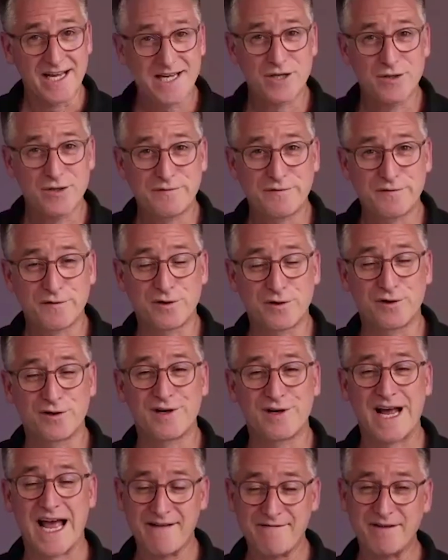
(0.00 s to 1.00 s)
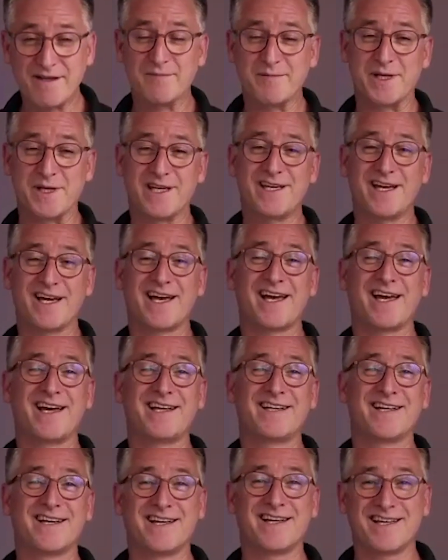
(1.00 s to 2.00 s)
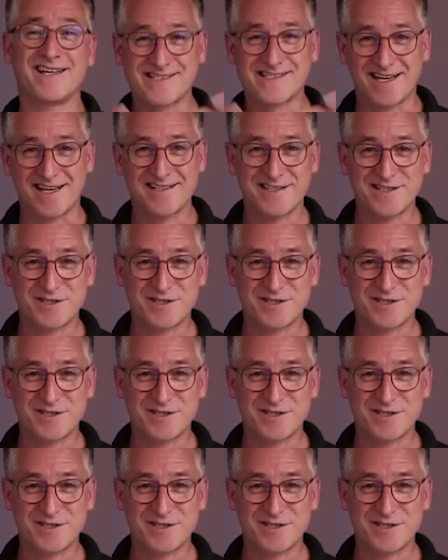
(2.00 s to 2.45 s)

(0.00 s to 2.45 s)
you for having me, and excited